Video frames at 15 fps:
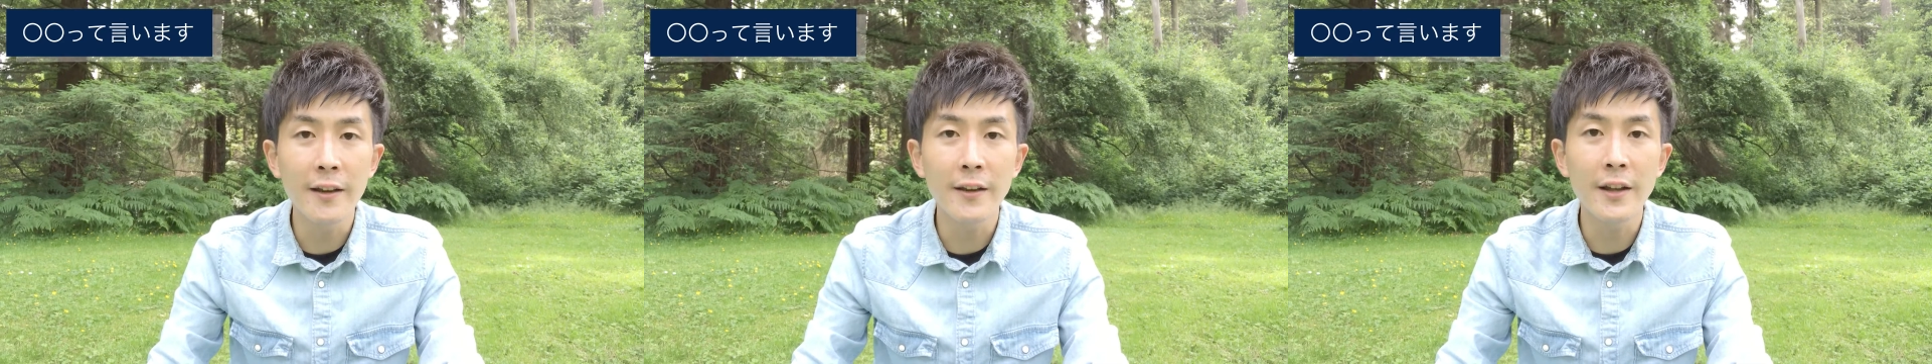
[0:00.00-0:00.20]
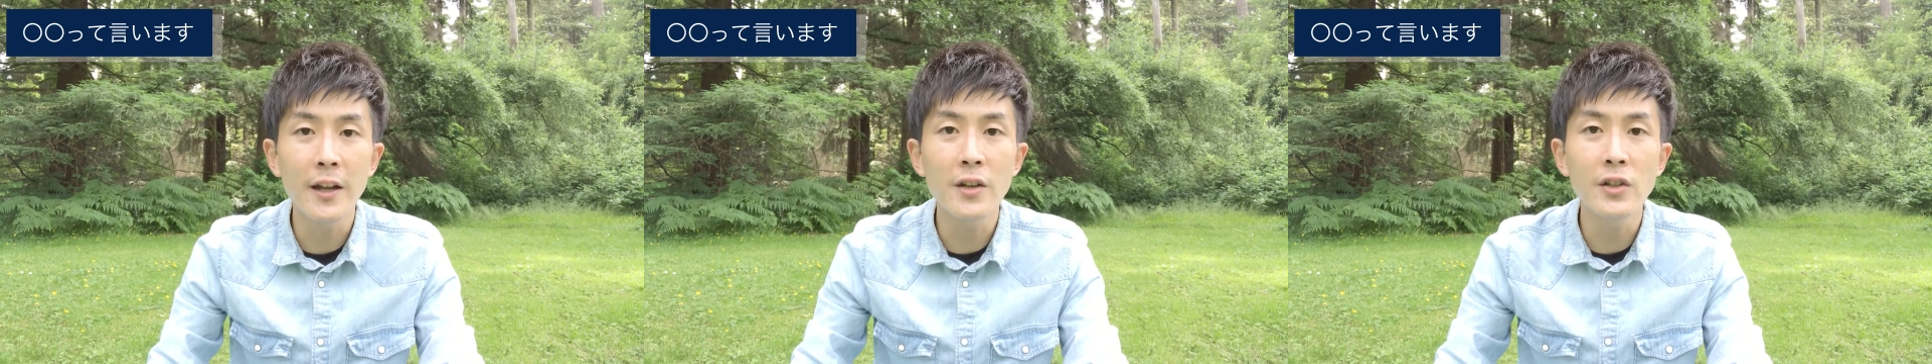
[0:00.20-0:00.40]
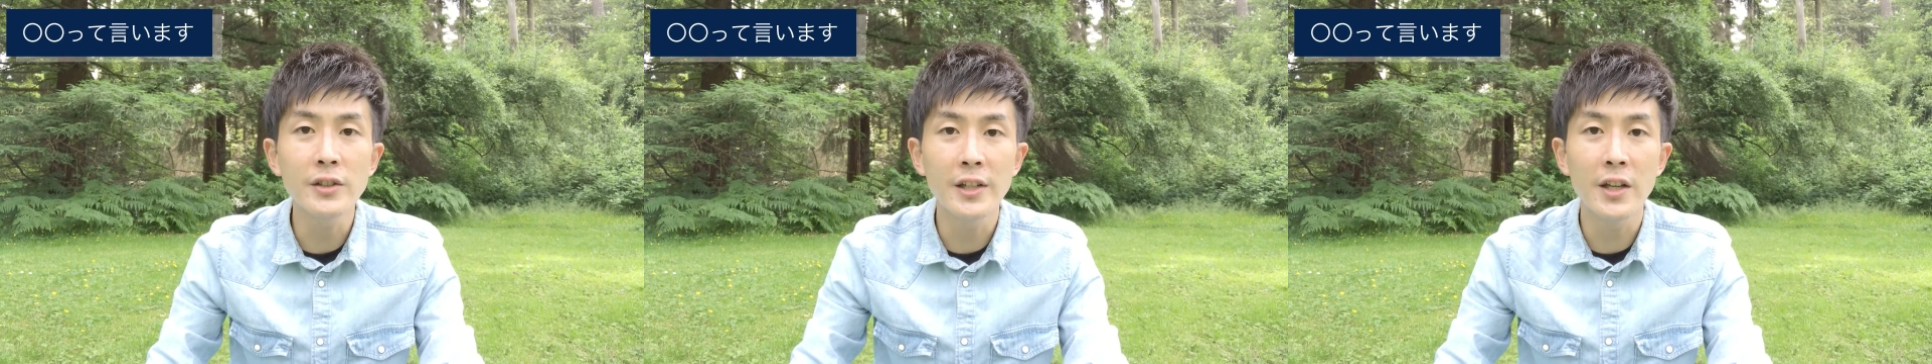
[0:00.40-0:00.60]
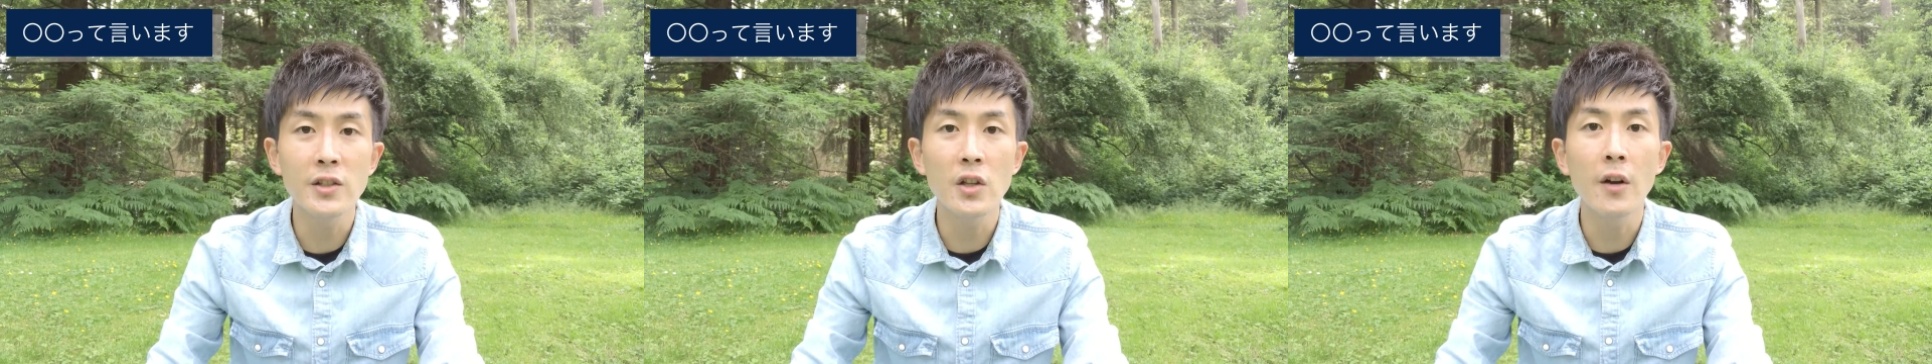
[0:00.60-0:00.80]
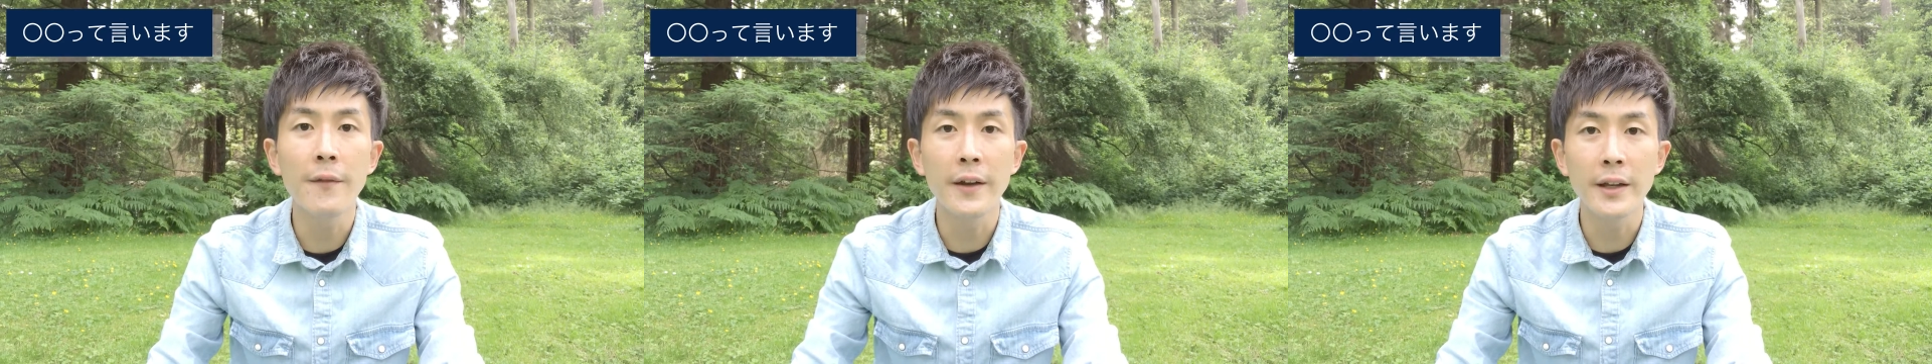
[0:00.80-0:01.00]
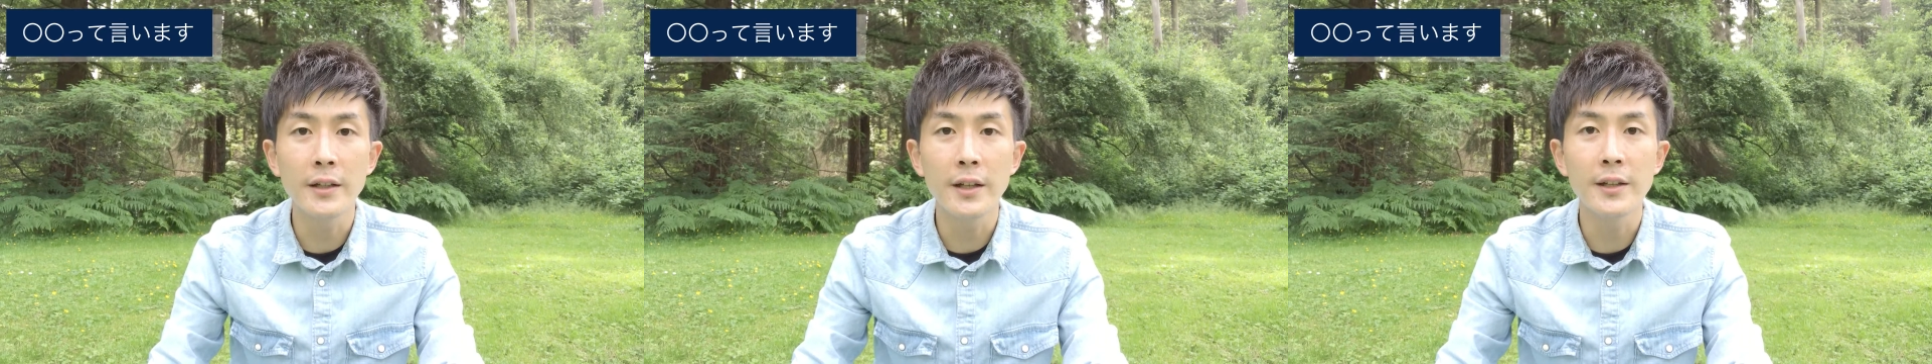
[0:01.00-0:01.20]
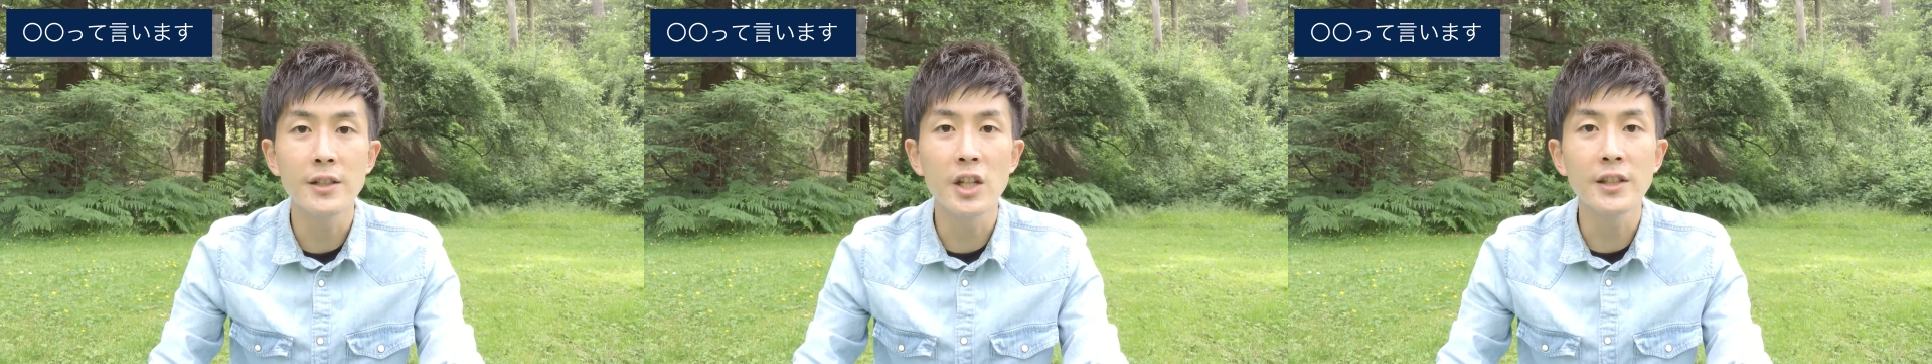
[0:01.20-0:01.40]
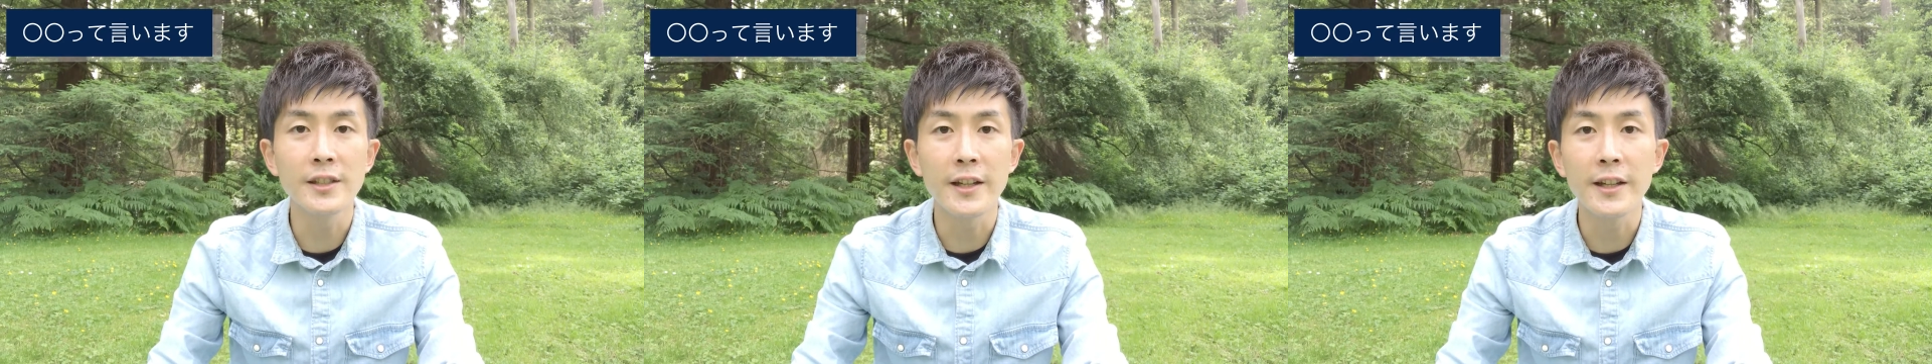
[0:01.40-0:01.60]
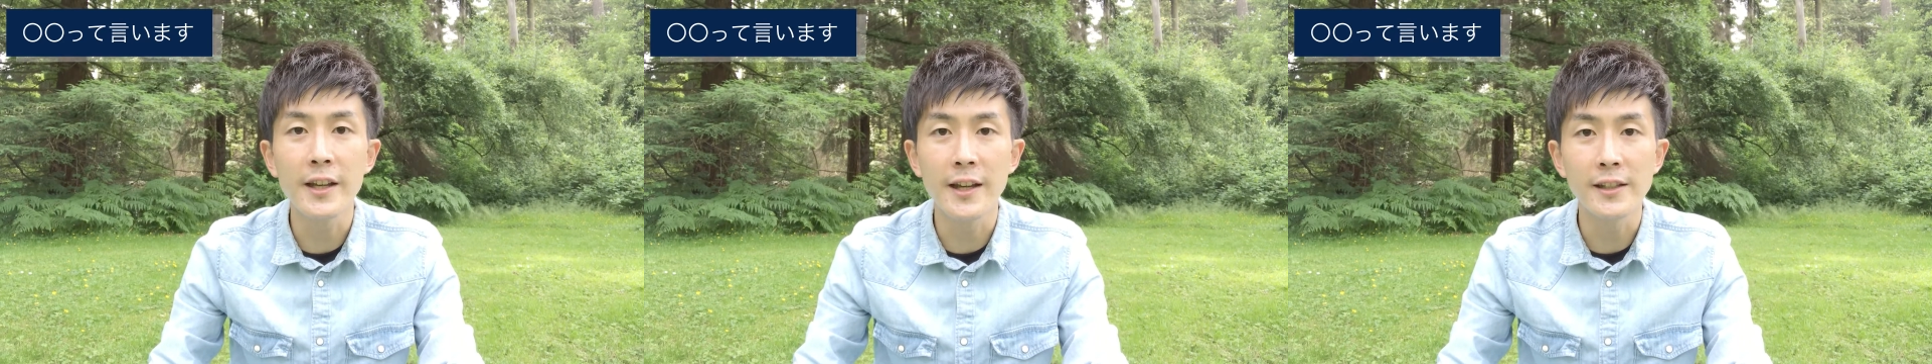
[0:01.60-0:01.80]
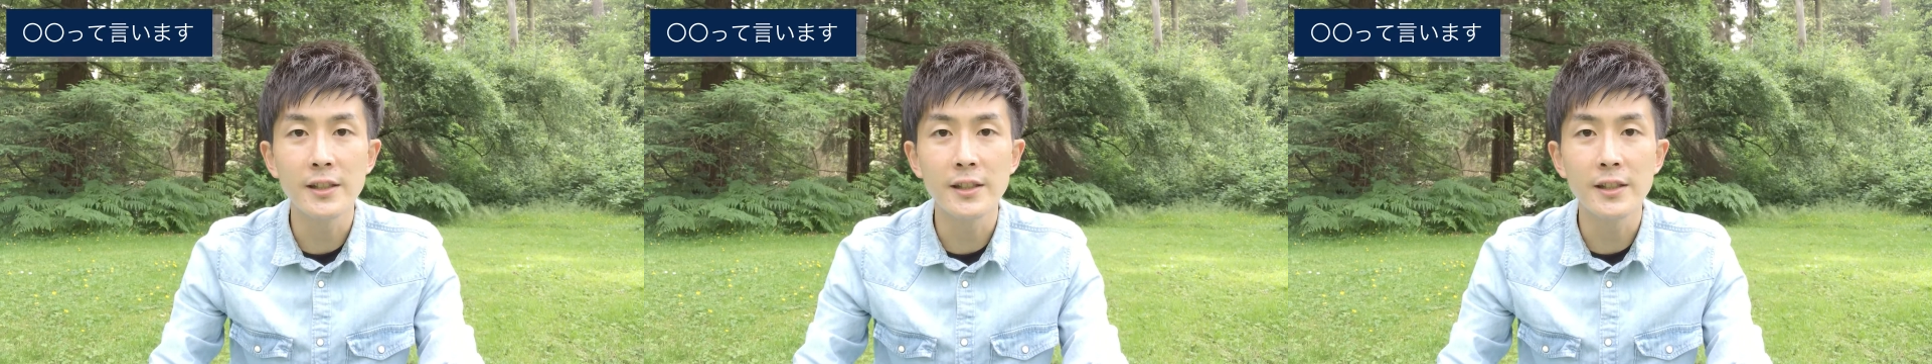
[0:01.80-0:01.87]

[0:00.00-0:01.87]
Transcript: the usage of it, just in case.